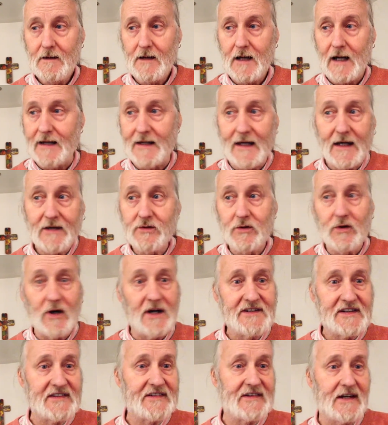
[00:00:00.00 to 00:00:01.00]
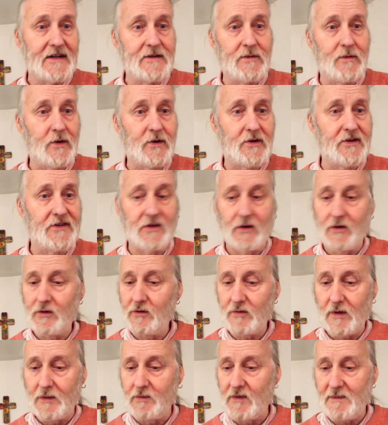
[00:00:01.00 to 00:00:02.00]
And I don't understand what goes
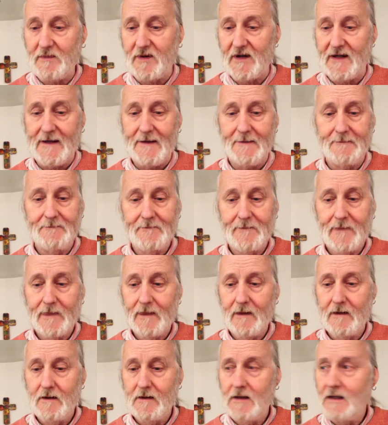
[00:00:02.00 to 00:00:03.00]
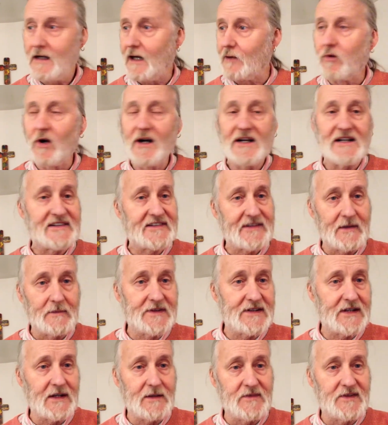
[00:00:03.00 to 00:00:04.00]
on when we pray, and why it
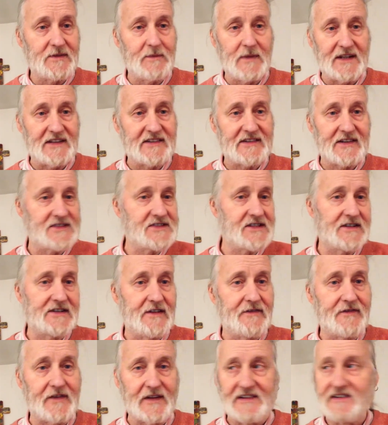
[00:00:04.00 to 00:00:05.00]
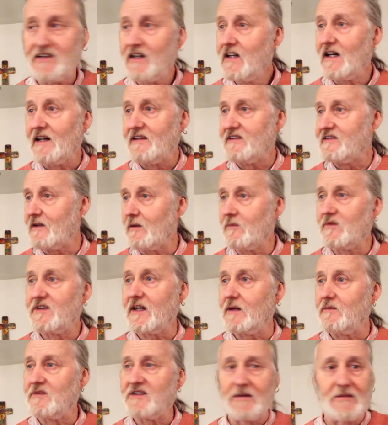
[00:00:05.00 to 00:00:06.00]
sometimes makes such a difference and
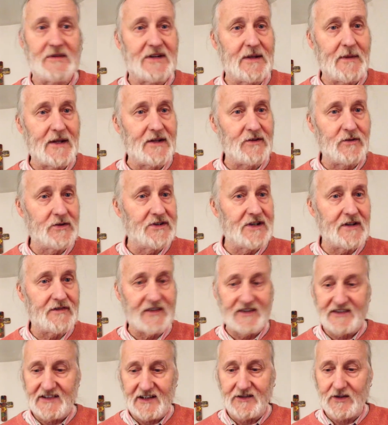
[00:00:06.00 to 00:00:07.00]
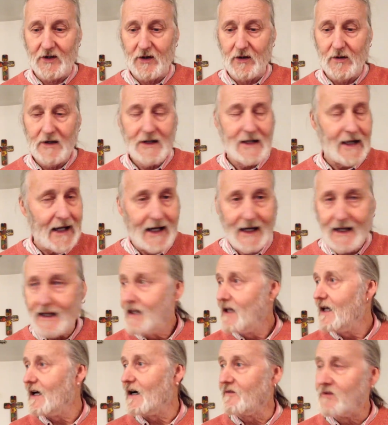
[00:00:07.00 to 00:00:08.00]
sometimes seems to make no difference at all. I
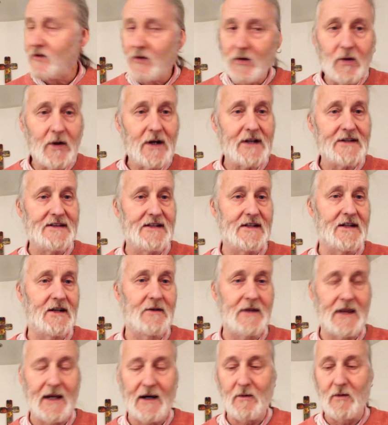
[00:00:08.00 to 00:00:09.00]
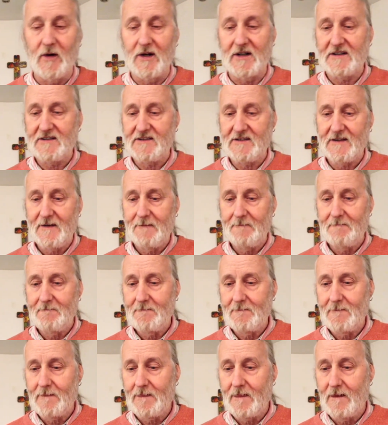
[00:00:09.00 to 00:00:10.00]
have no idea how that works.
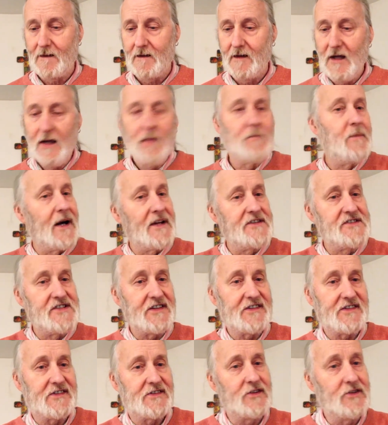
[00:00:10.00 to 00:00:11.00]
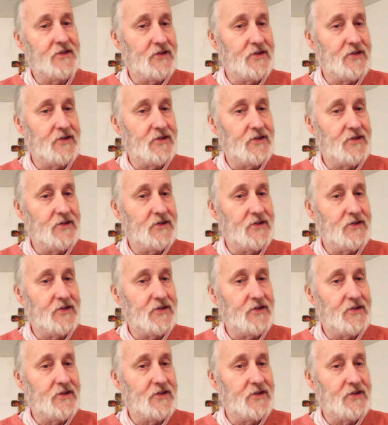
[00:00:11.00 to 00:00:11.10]
But I just